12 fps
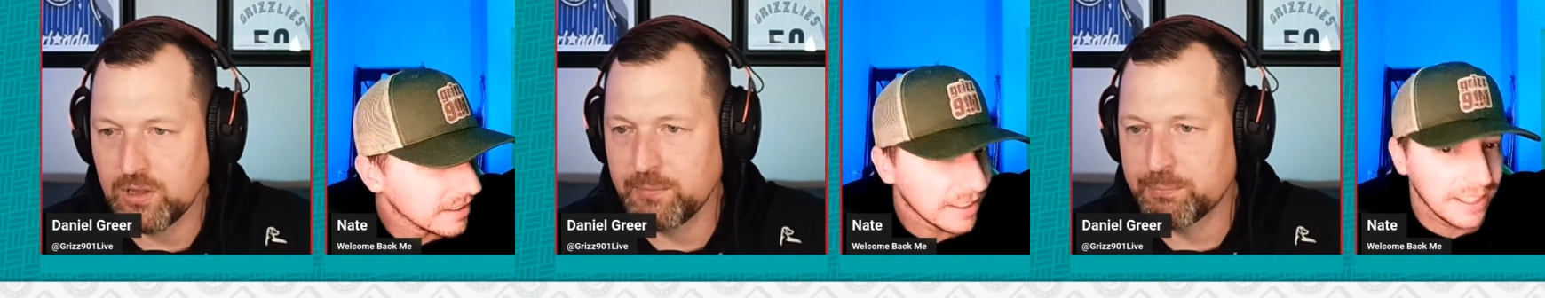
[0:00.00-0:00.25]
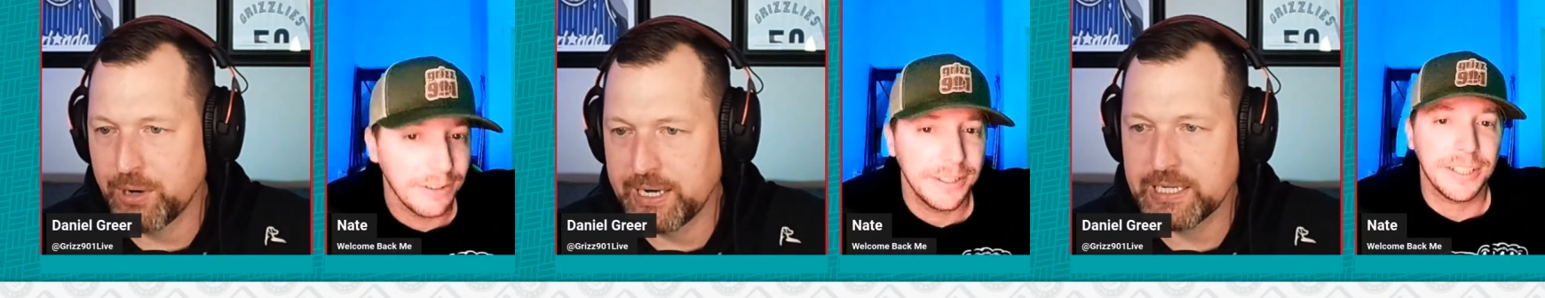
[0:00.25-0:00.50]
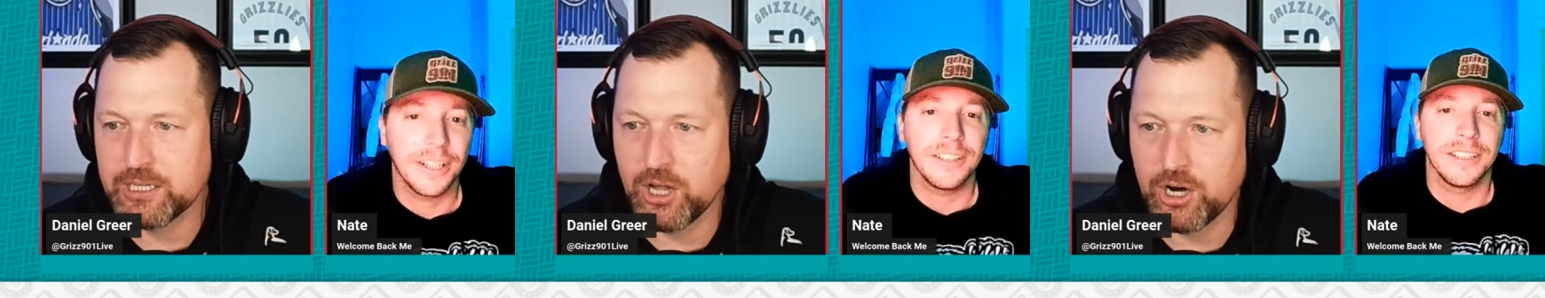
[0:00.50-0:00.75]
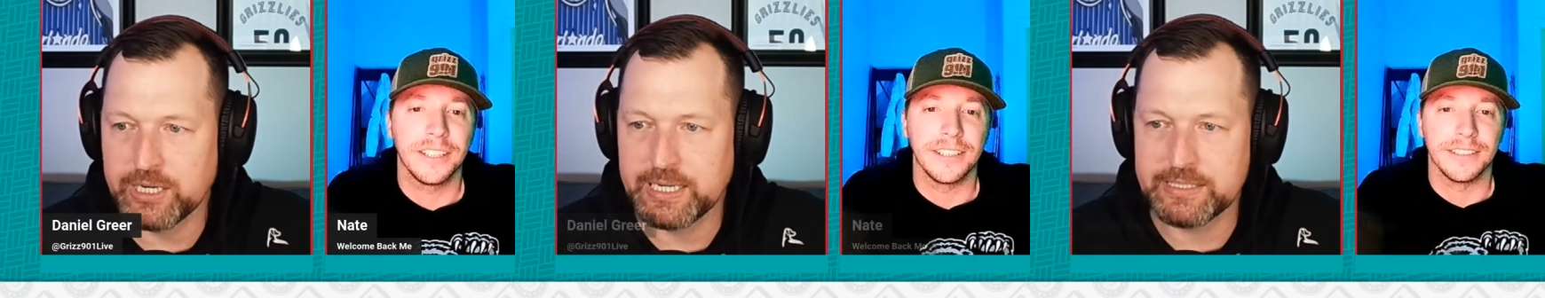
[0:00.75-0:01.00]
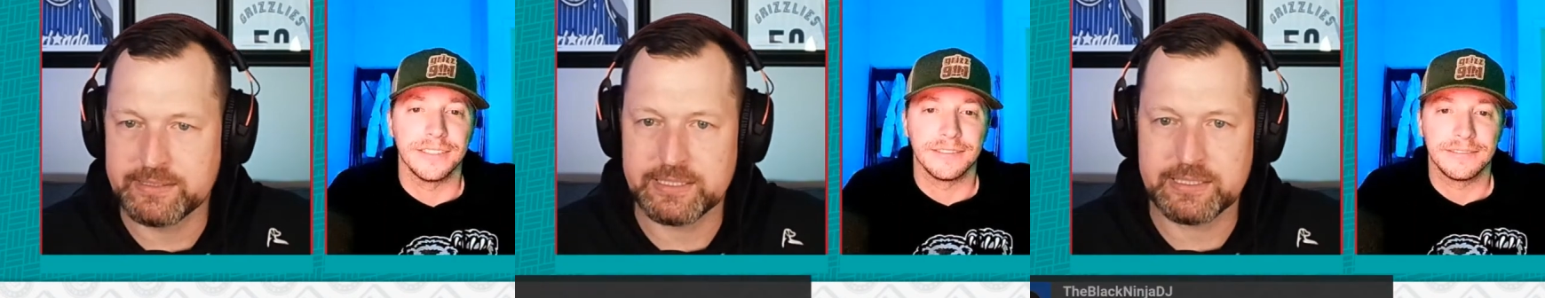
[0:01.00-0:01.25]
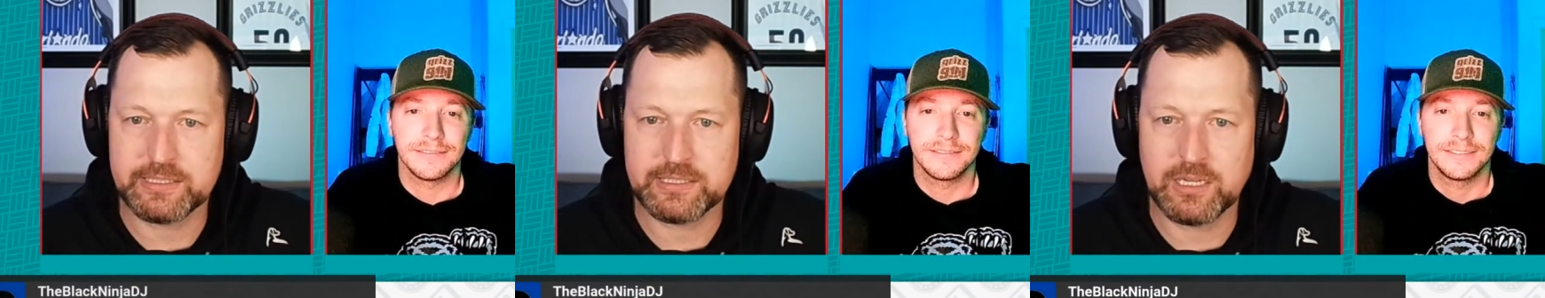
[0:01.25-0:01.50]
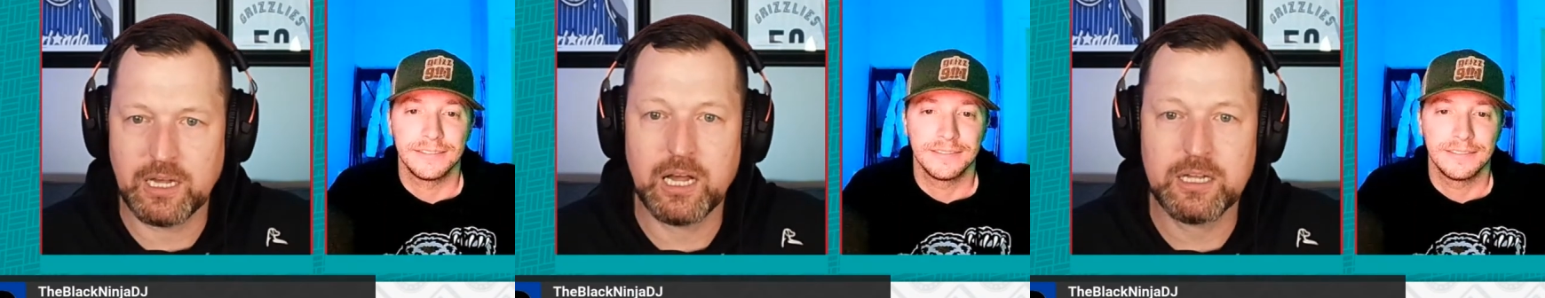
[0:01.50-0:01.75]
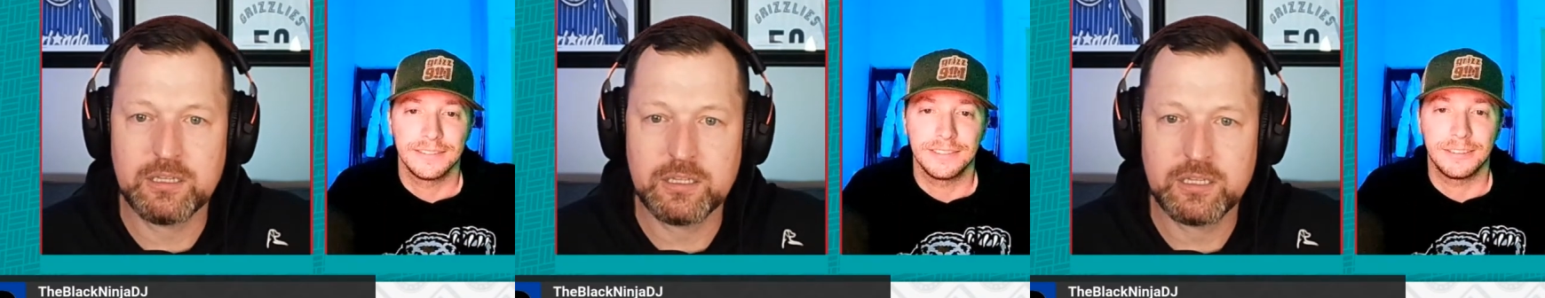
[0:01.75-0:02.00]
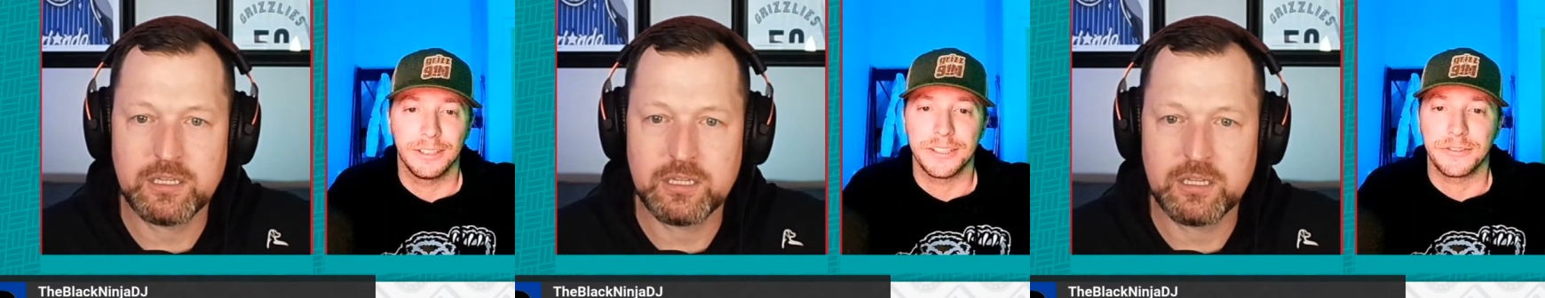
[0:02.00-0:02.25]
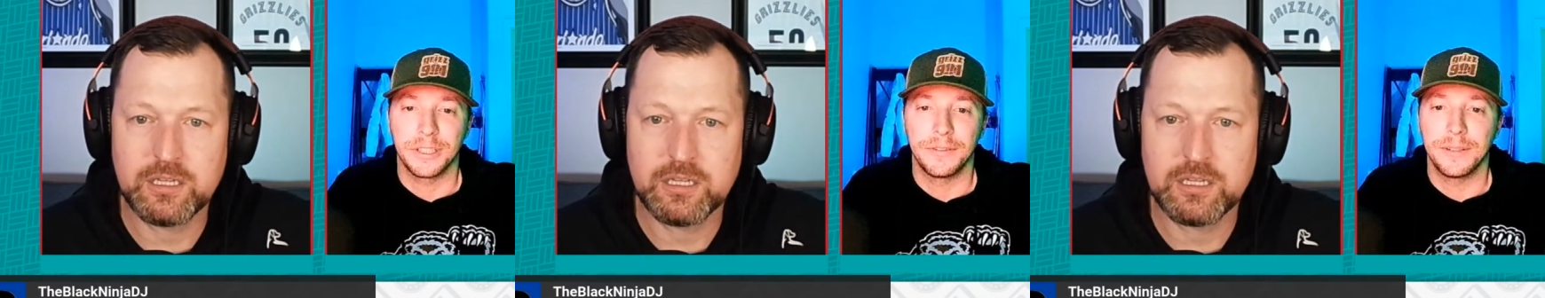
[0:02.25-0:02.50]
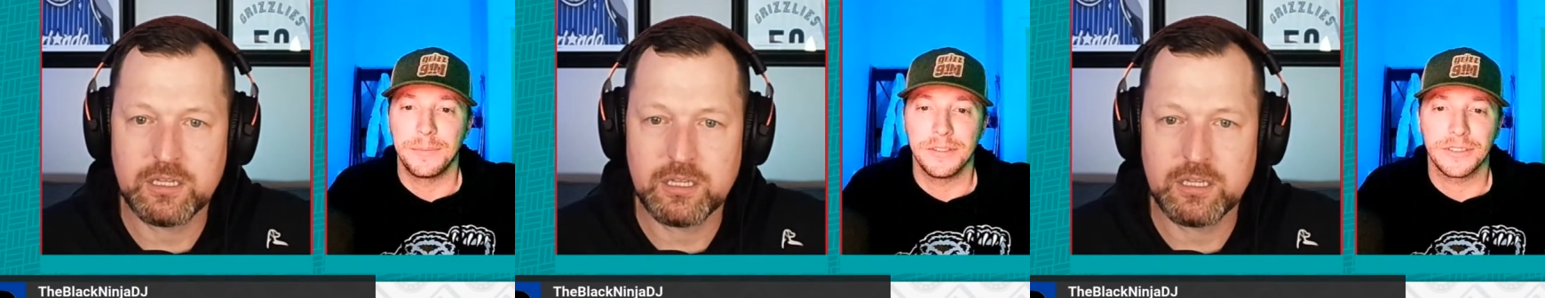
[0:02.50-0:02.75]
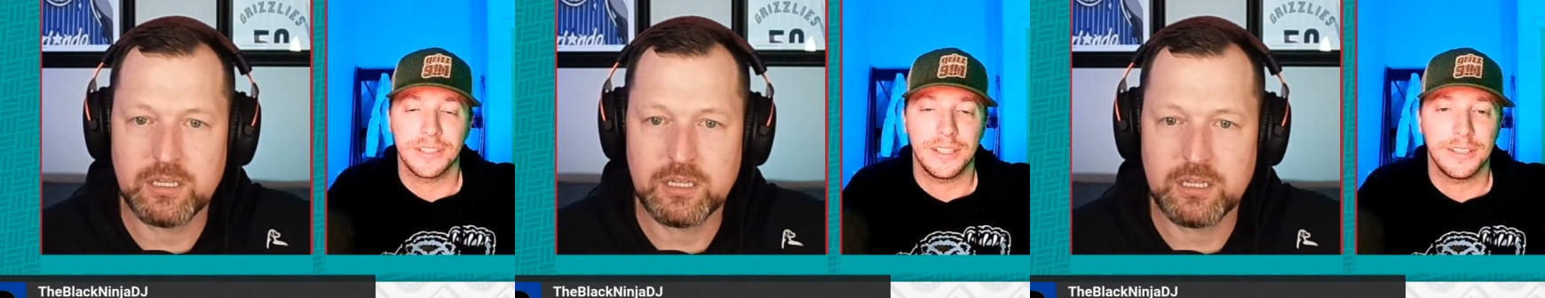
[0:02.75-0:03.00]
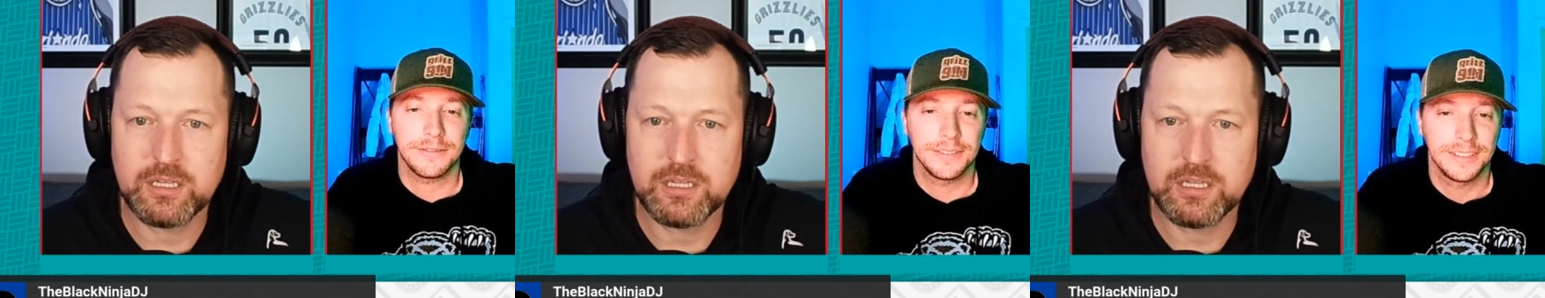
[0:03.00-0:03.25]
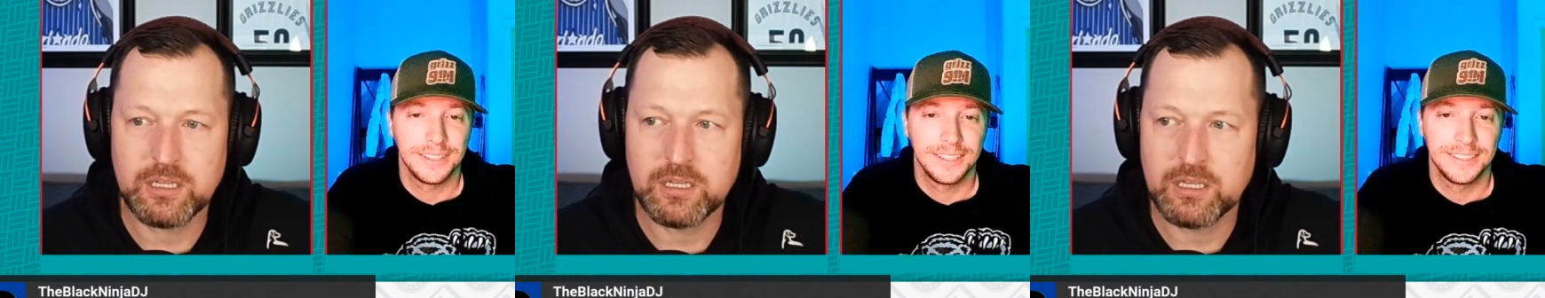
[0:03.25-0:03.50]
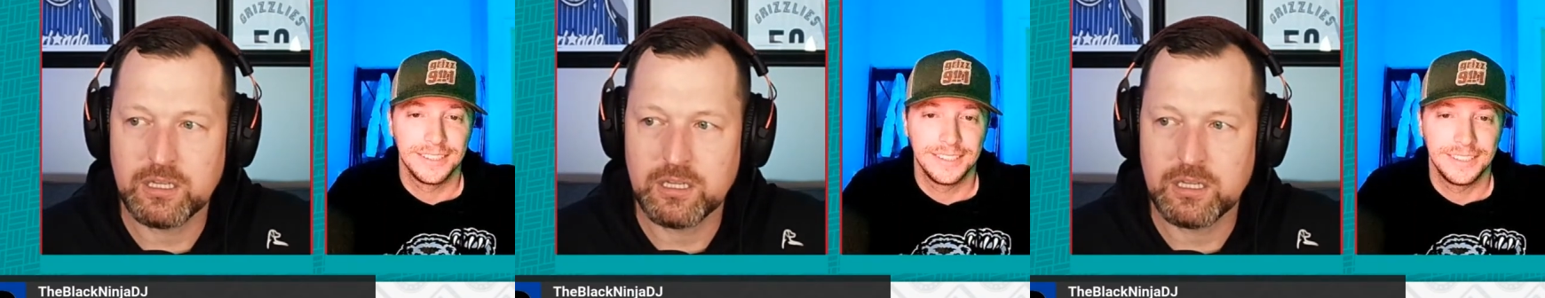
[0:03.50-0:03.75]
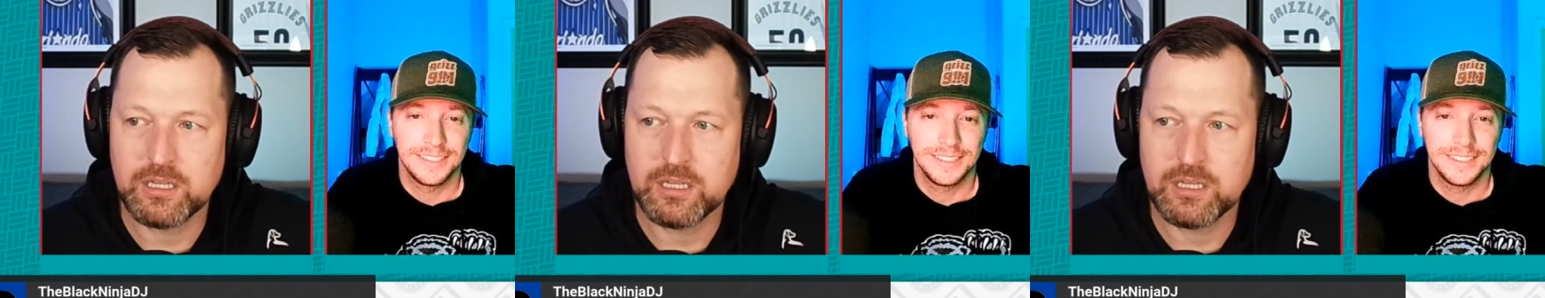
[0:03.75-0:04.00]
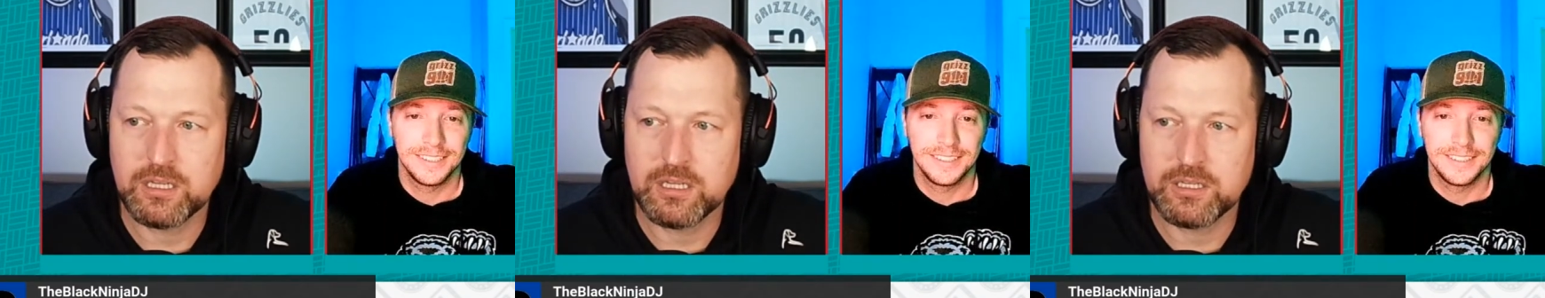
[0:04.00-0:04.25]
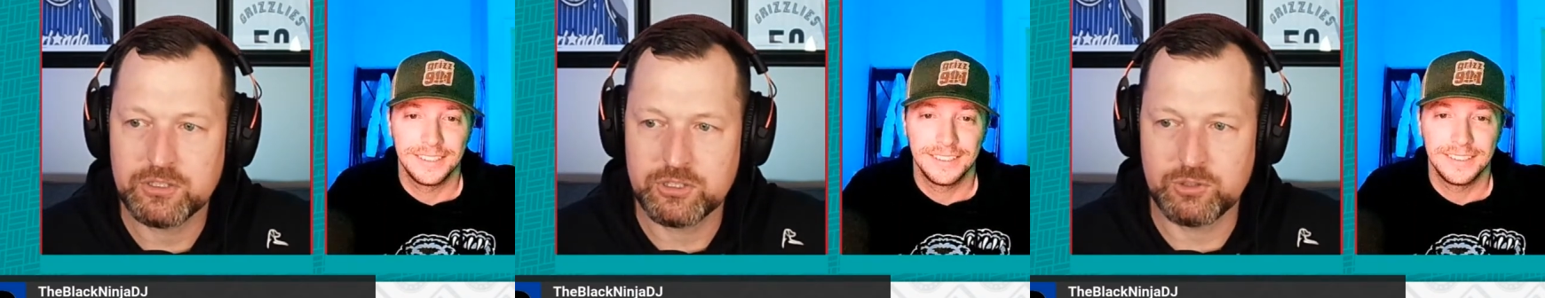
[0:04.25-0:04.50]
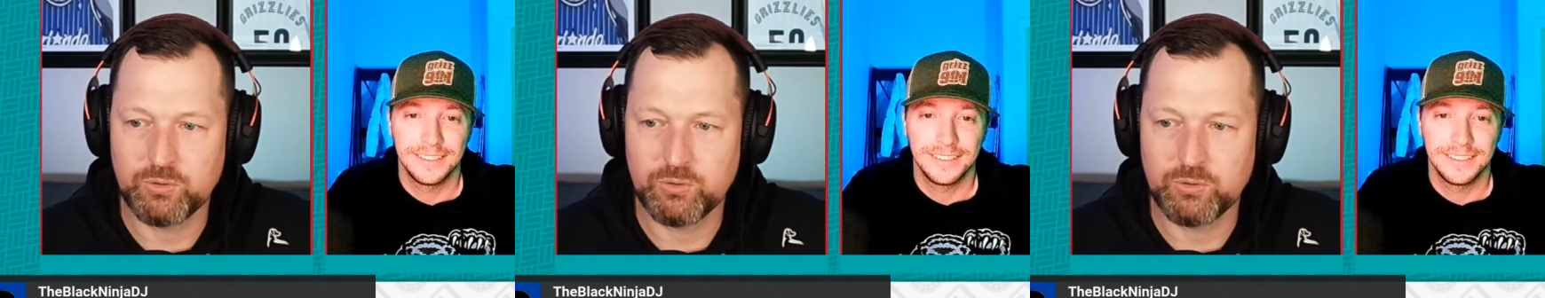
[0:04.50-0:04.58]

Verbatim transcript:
Speaker 1: Can Brandon Clarke the, is it? Huh? Here's trivia music off. Do you